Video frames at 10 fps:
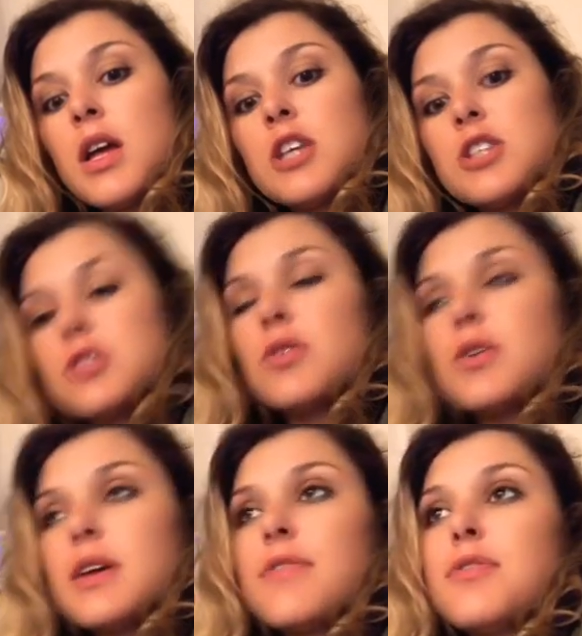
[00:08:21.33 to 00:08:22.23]
So
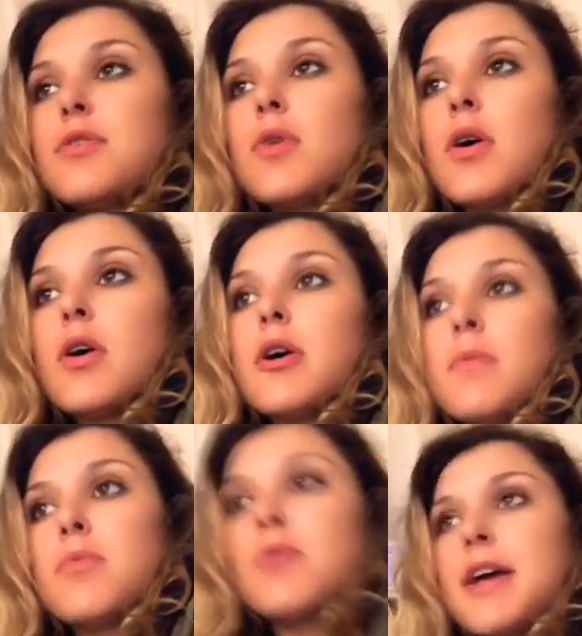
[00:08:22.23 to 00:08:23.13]
if you are a
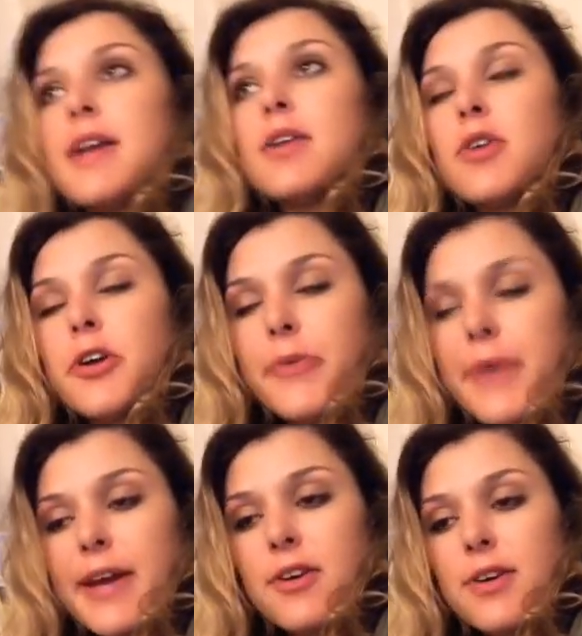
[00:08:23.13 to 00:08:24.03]
brand or a
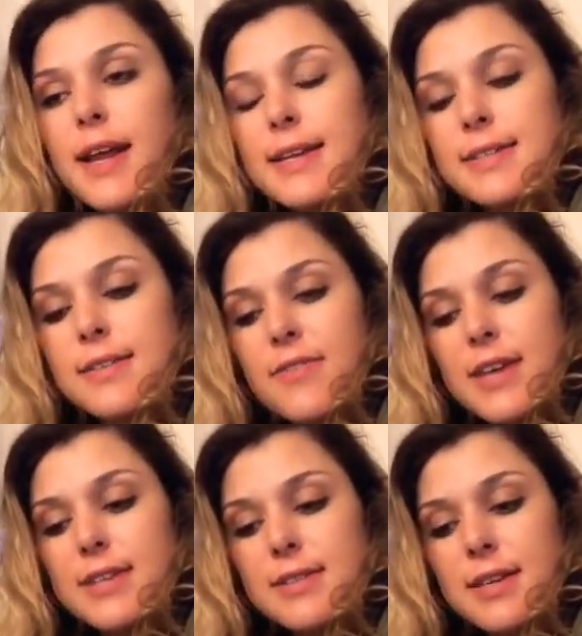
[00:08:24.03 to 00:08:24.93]
creator that is
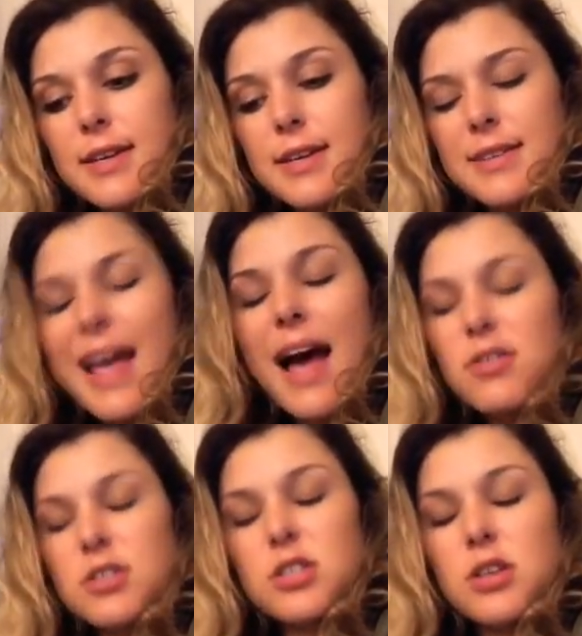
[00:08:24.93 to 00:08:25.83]
investing
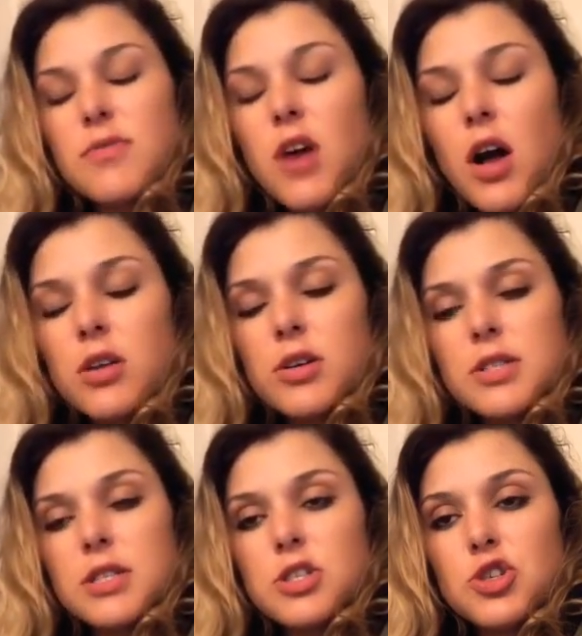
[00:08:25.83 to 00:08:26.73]
thousands of dollars
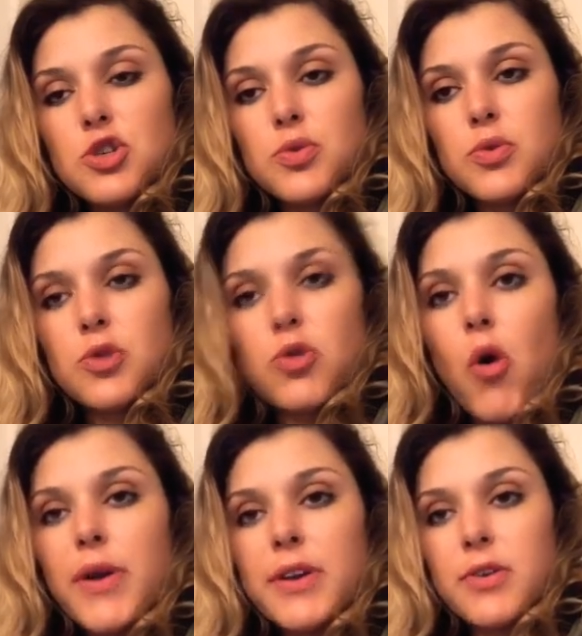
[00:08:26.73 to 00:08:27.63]
into
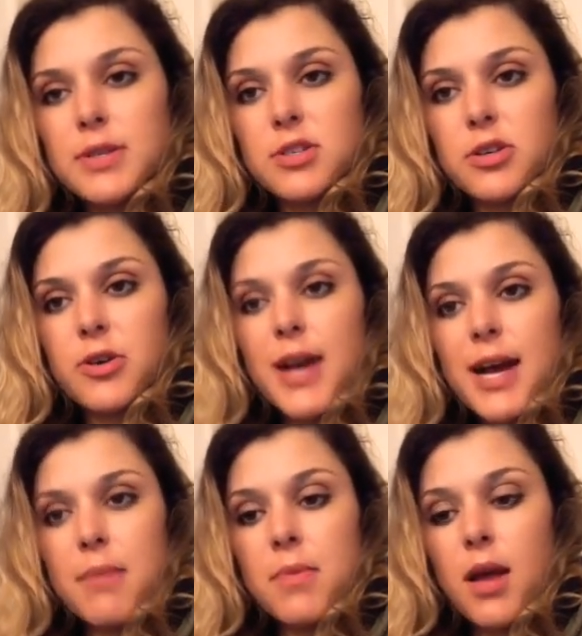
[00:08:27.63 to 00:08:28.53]
growing your
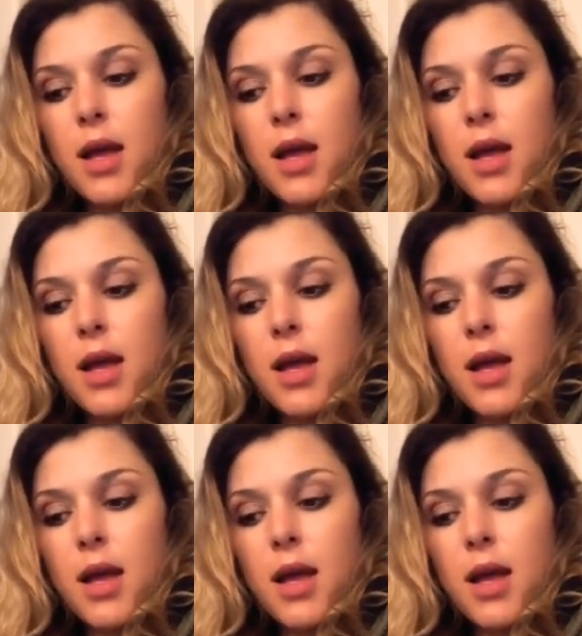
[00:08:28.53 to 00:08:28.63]
Instagram,